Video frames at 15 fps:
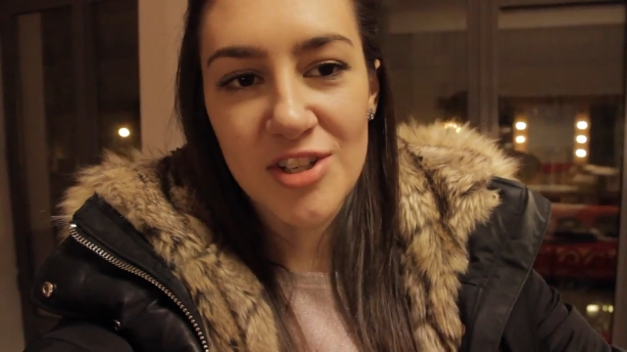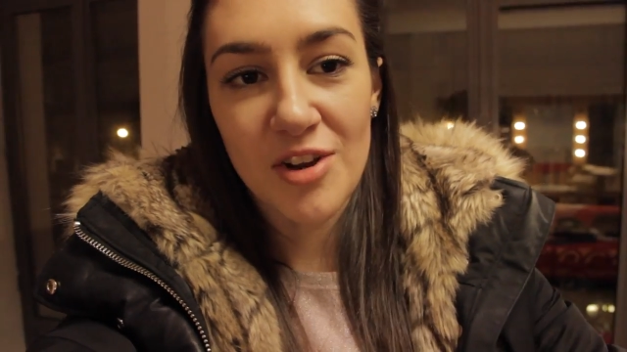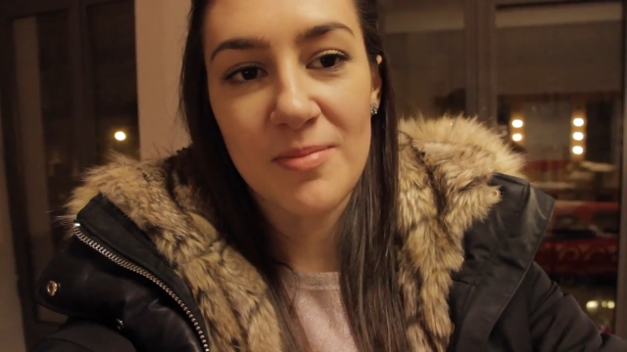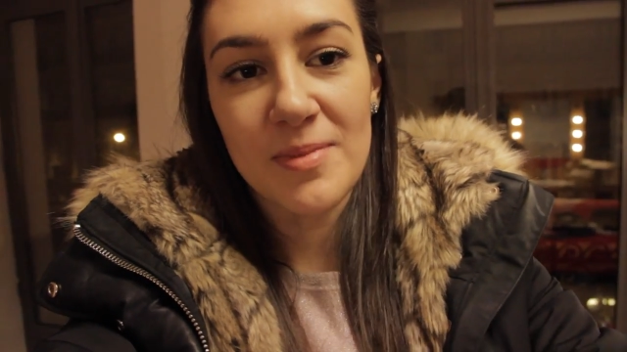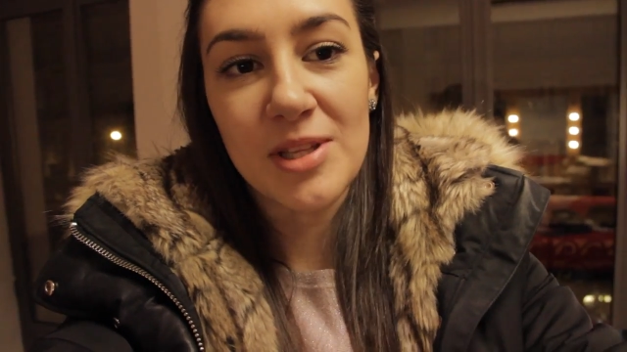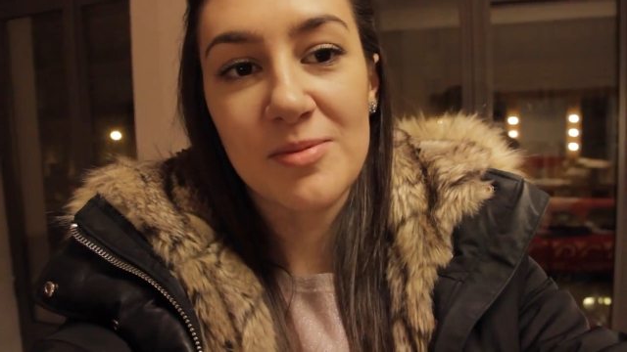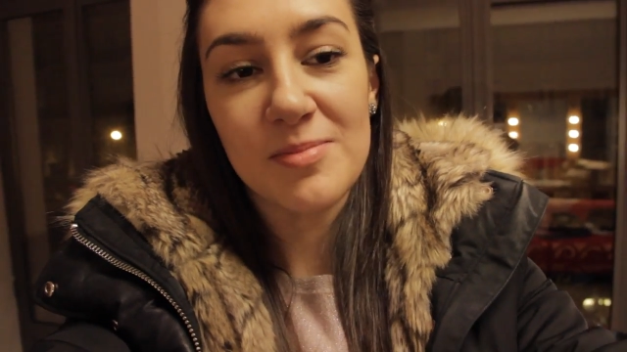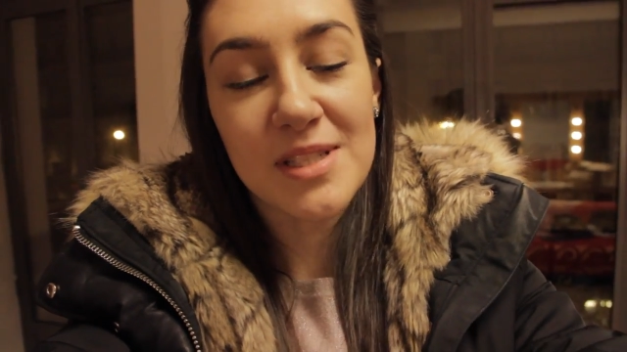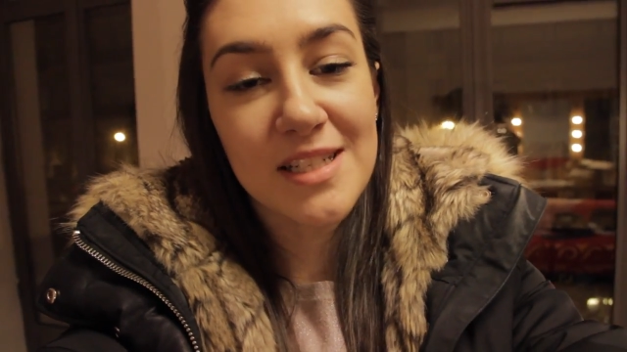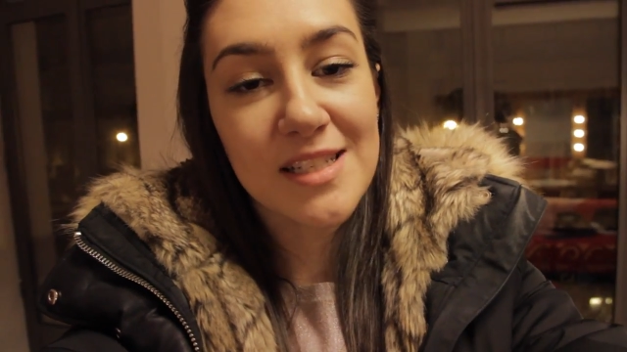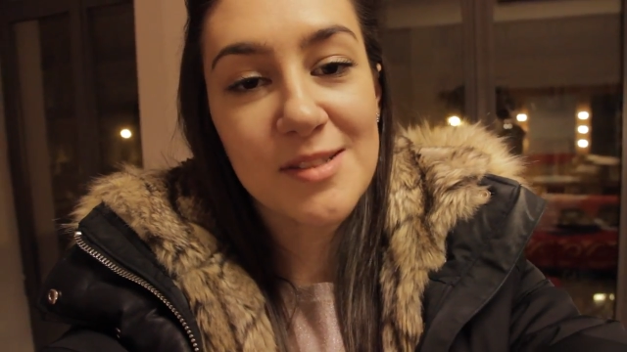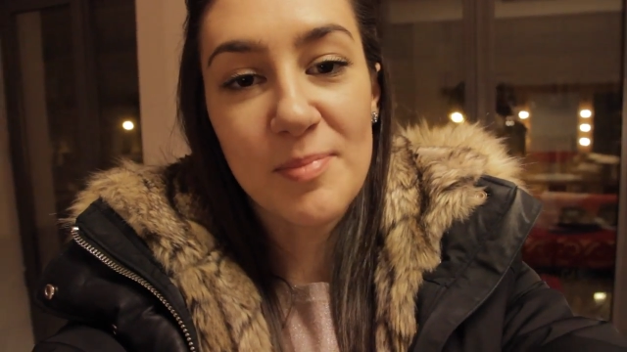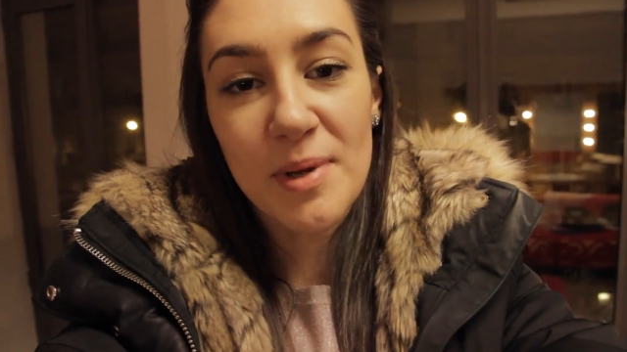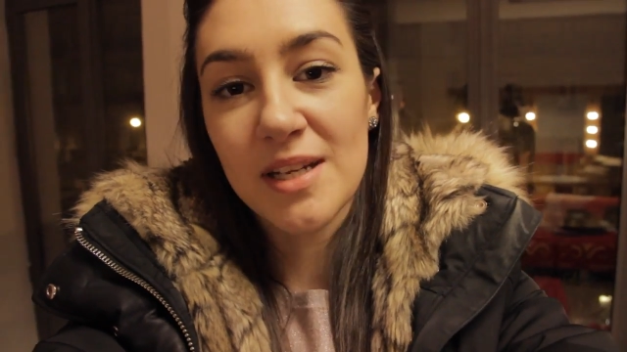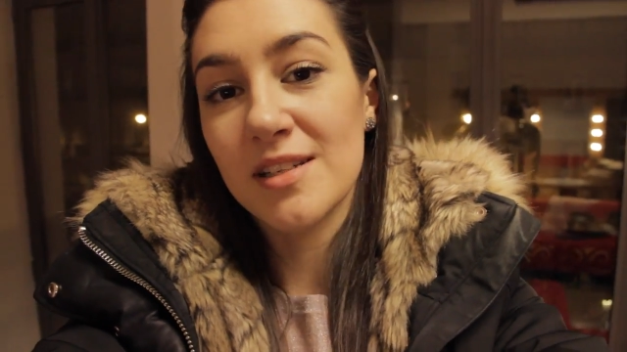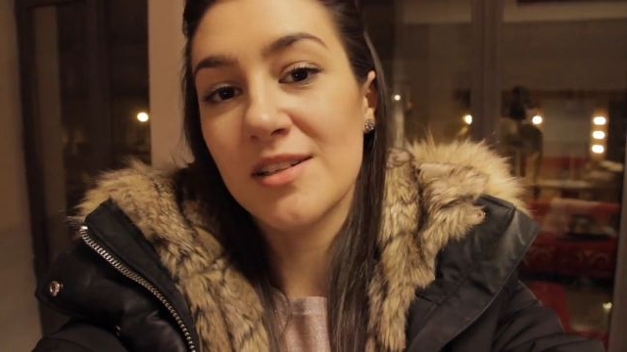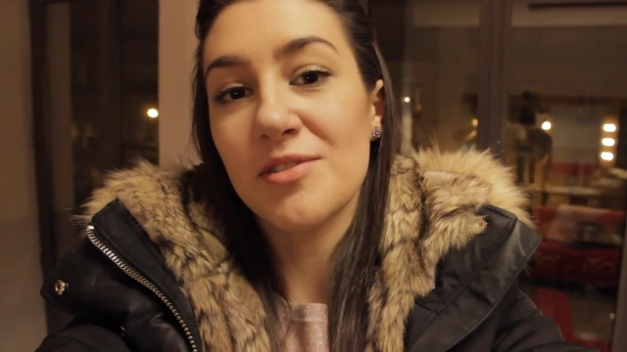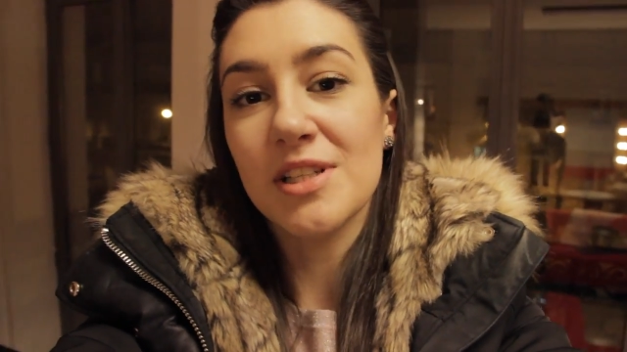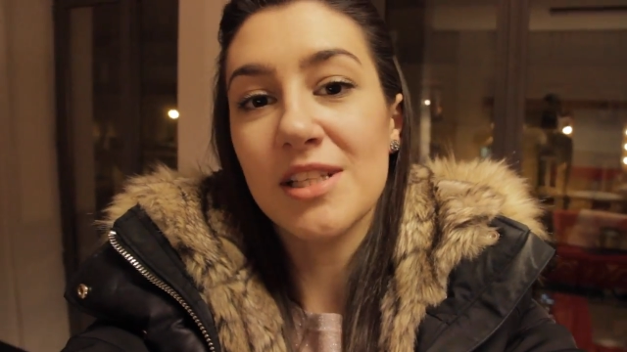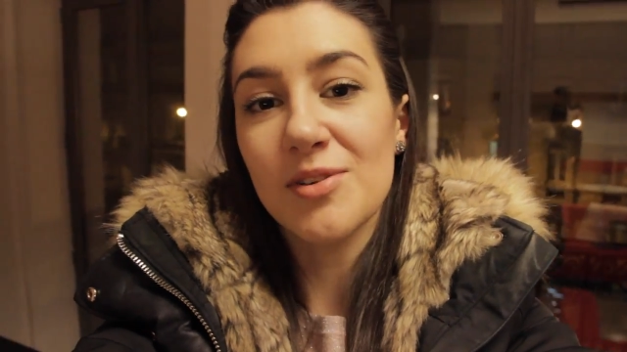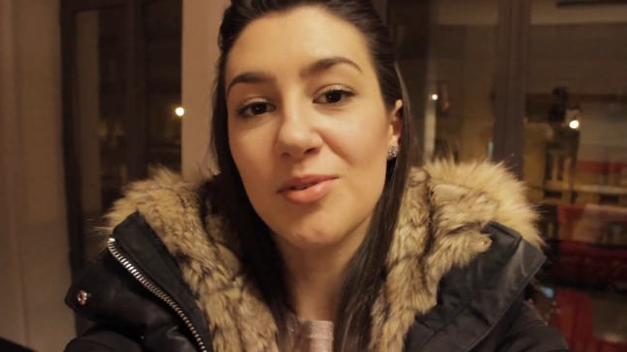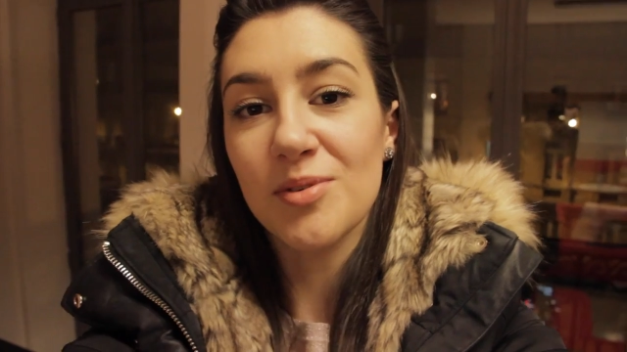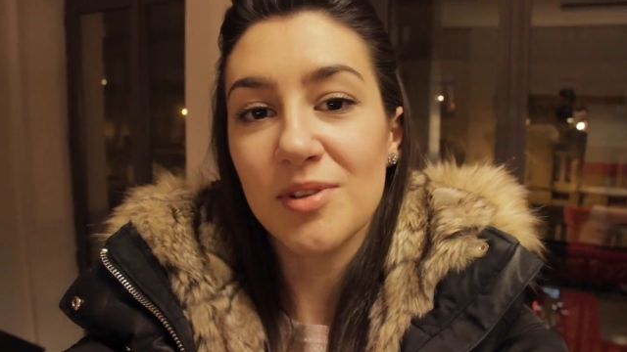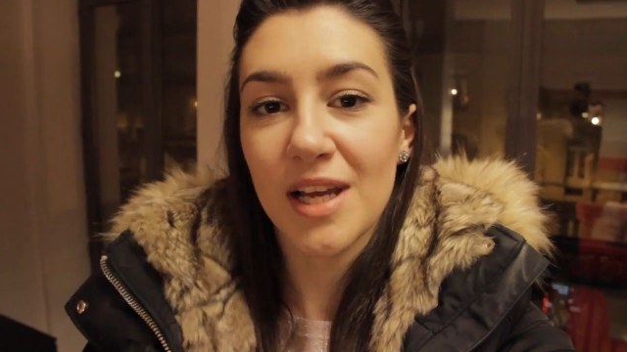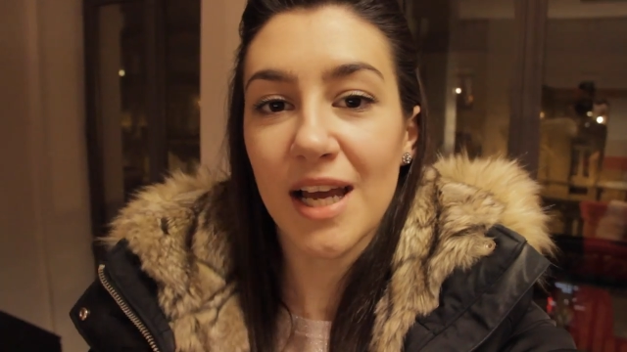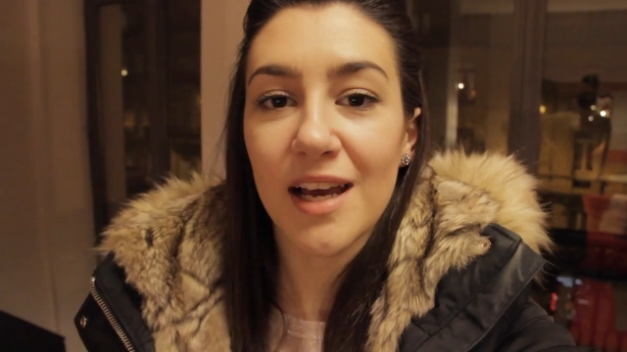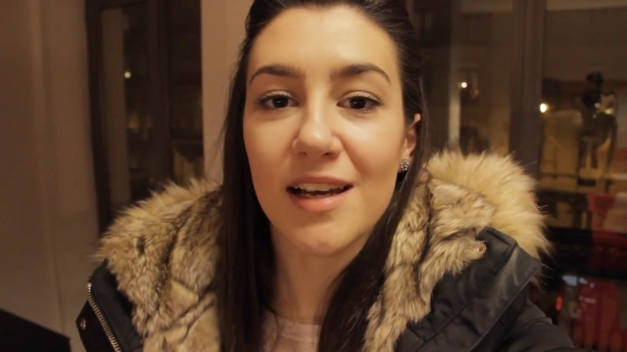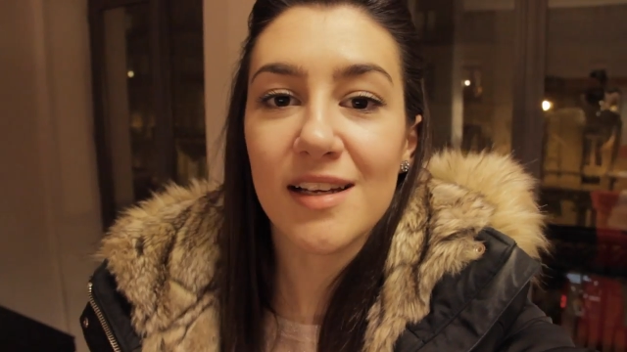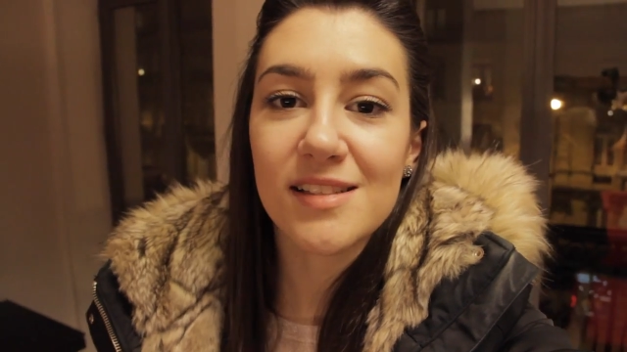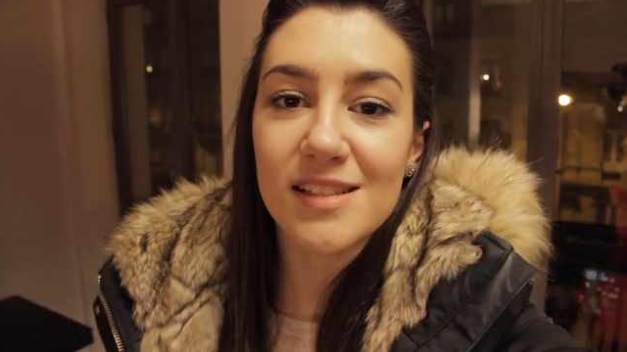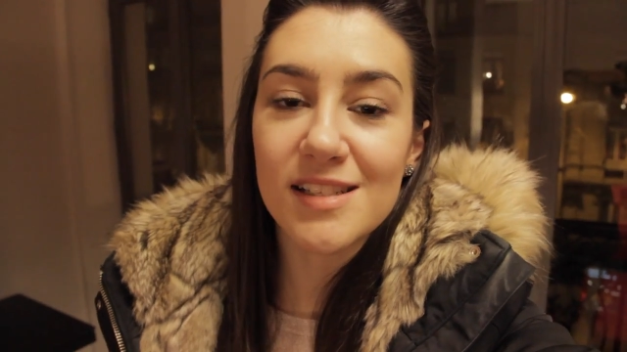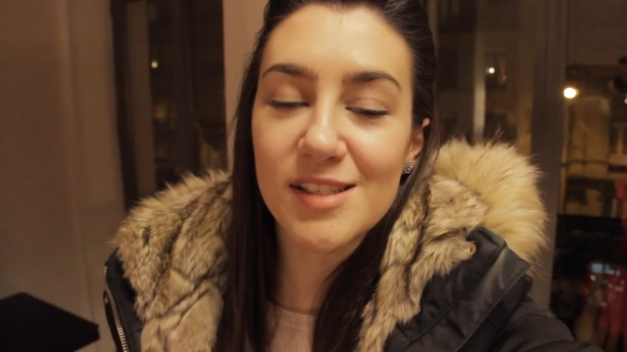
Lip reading: Jeremy Loops and his band are really cool guys,